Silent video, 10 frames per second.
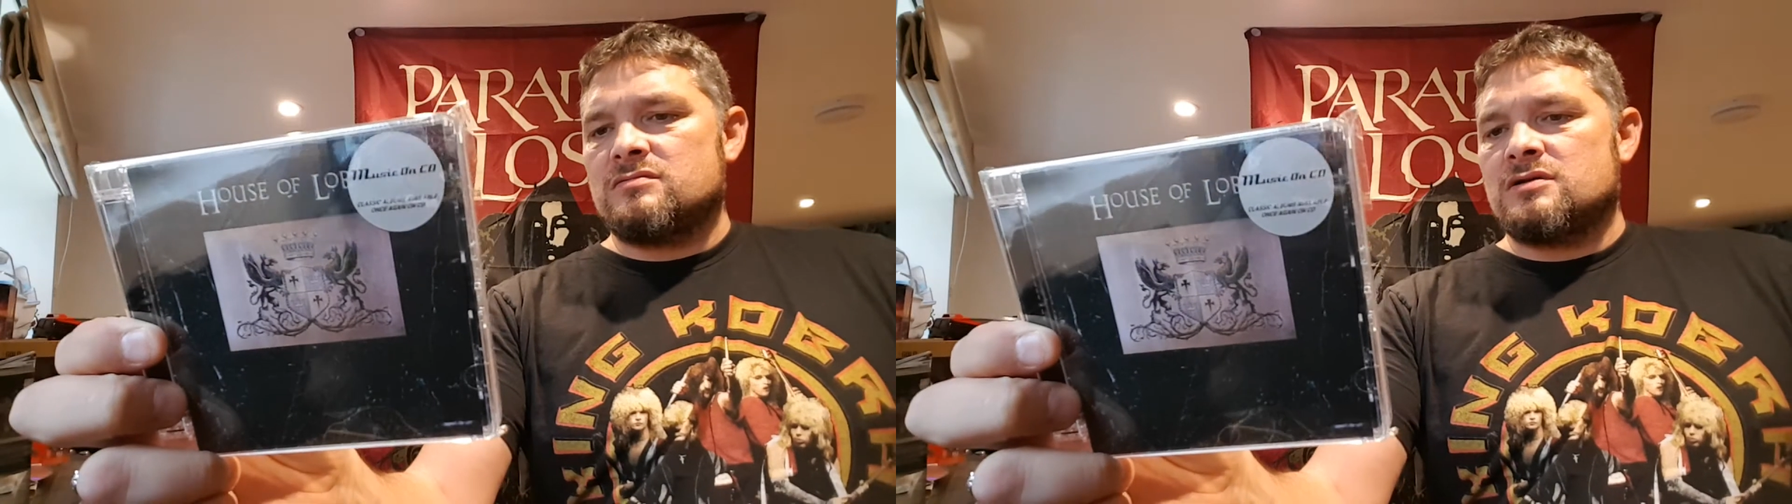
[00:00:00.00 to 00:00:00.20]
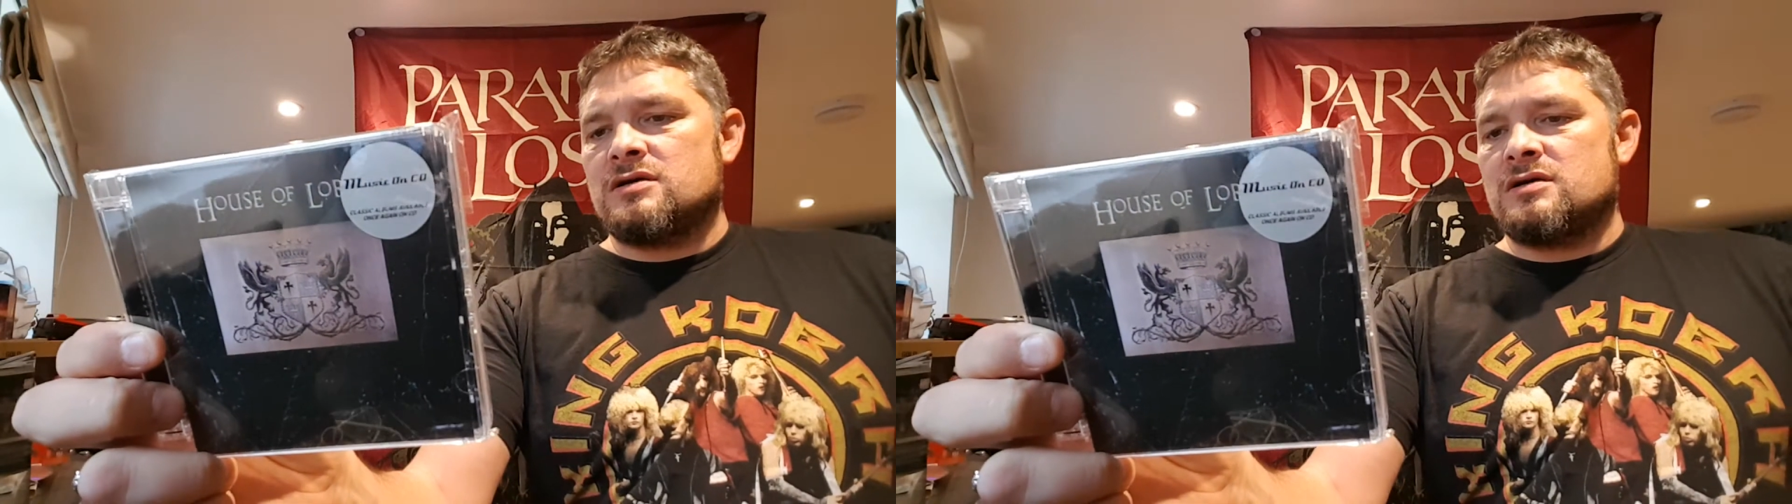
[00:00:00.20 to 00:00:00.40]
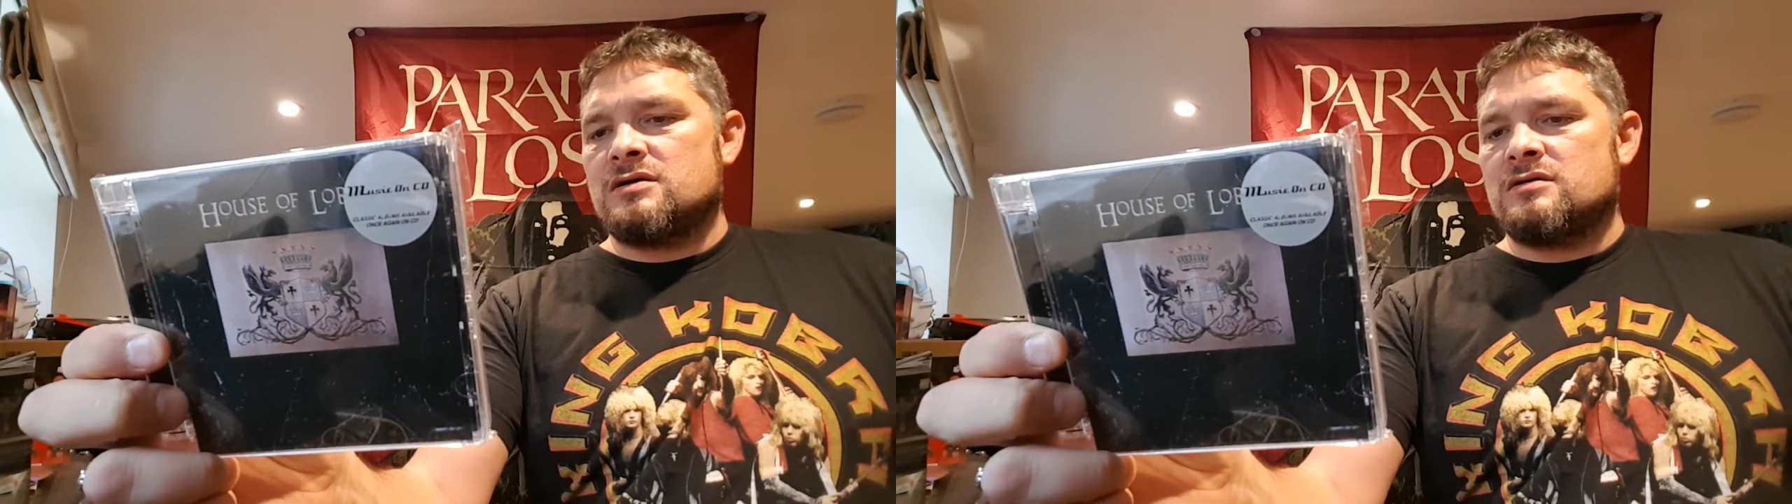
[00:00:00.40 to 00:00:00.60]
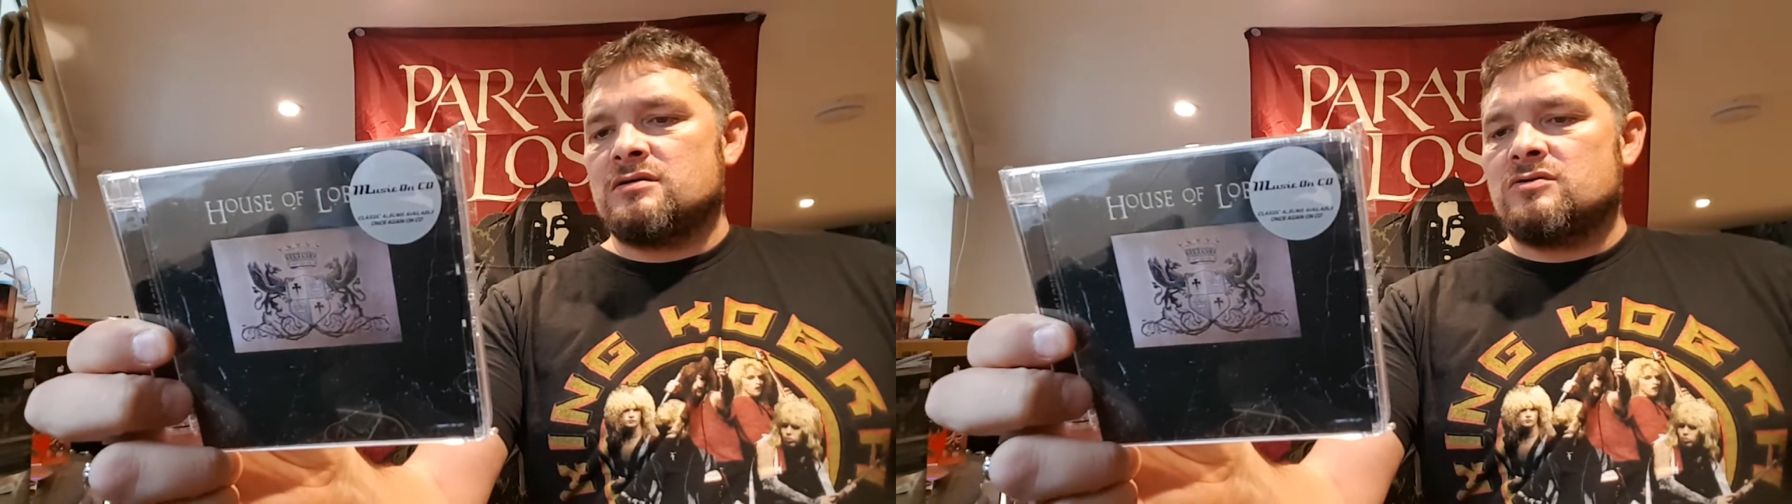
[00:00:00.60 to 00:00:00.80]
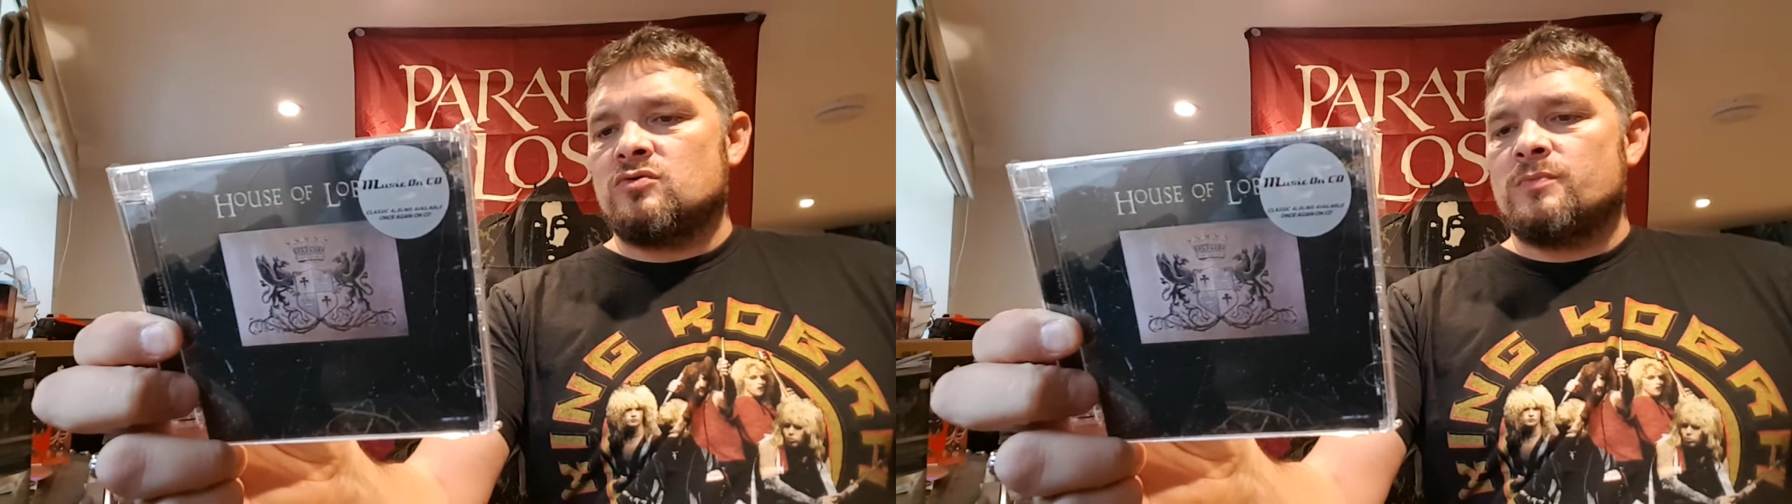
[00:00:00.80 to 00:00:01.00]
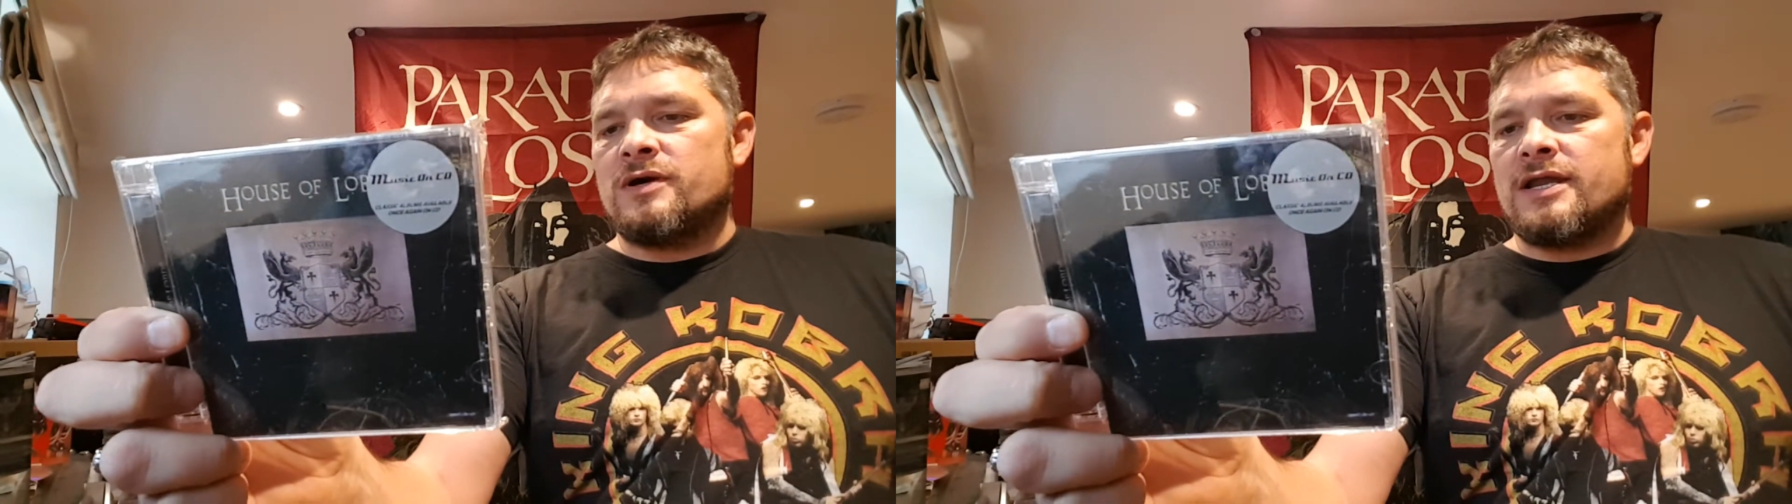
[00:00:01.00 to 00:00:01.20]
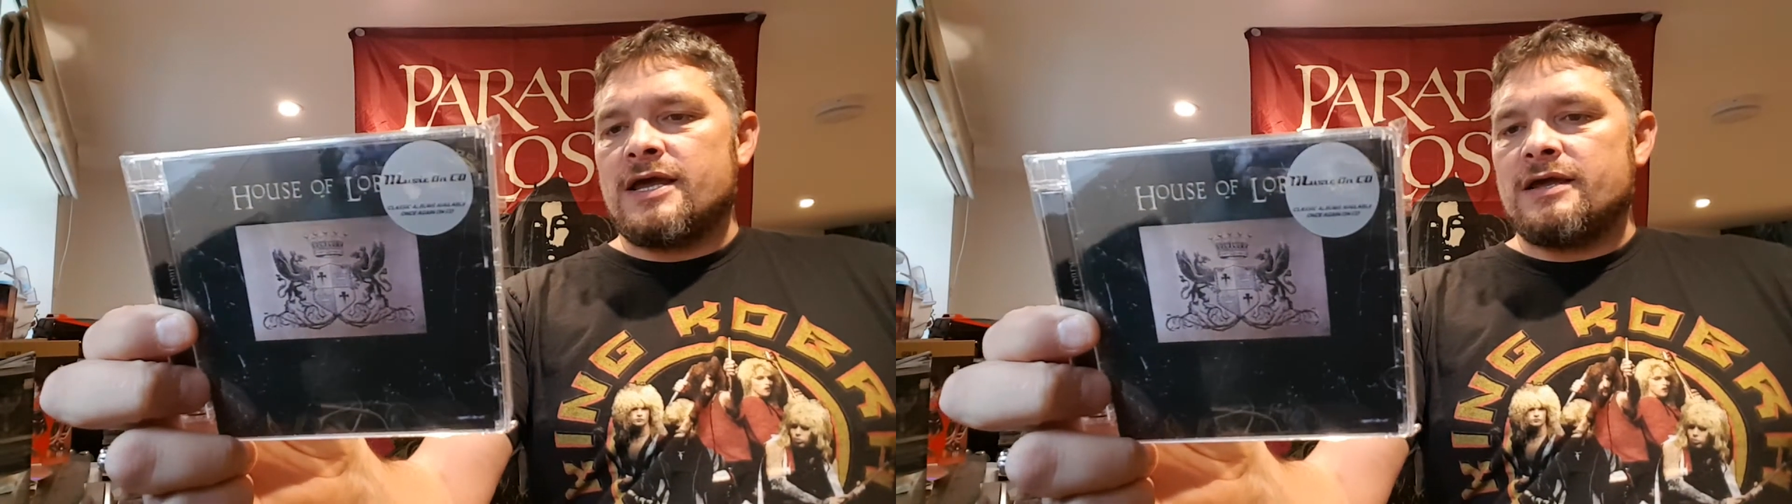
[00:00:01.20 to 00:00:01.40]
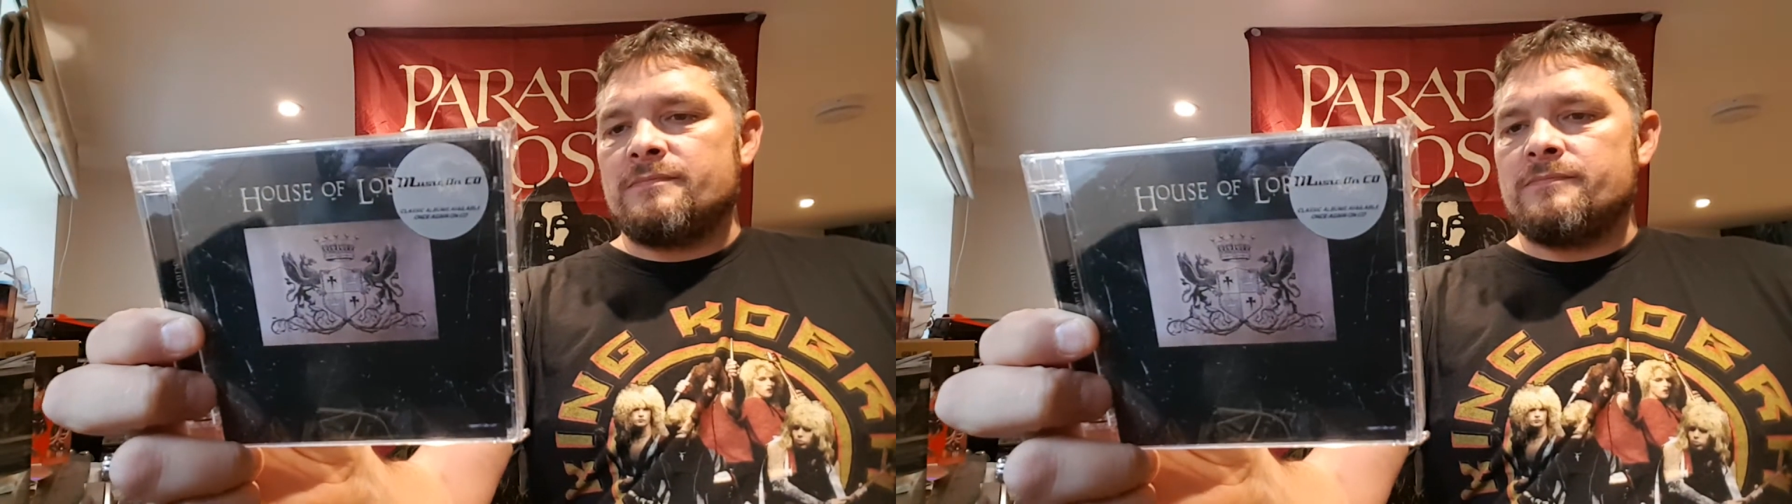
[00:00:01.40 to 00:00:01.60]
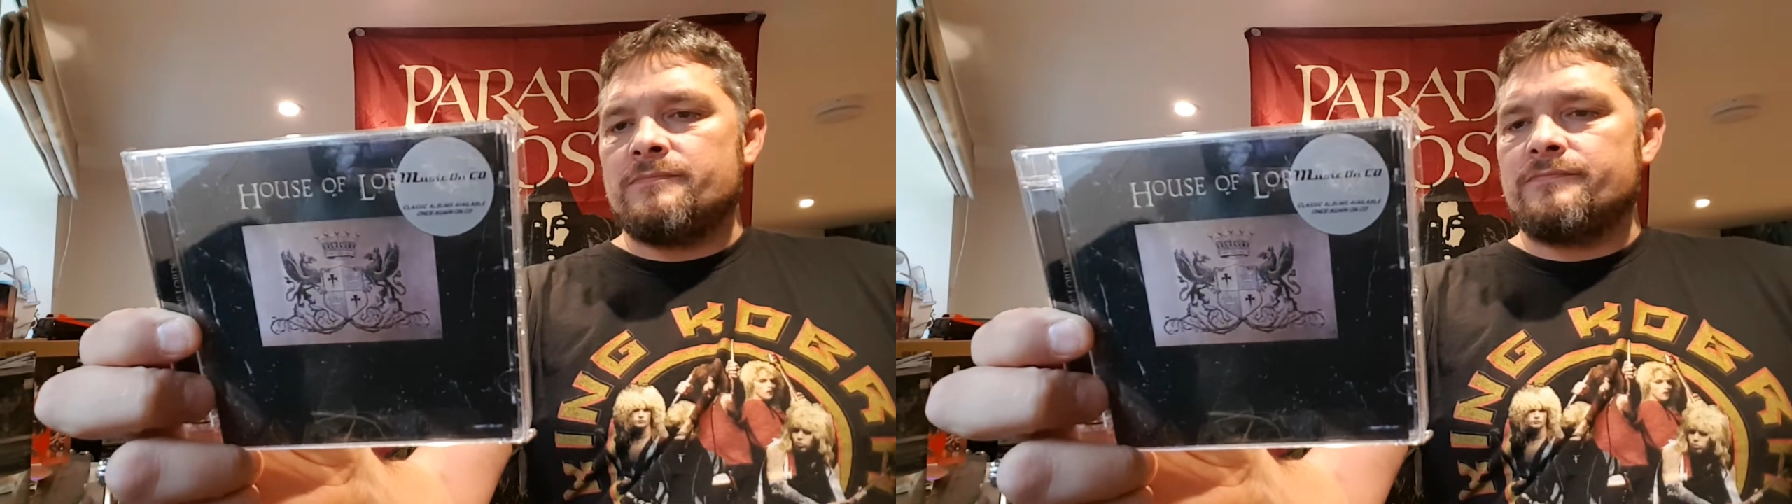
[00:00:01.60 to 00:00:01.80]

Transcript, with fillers: Uh, Call My Name.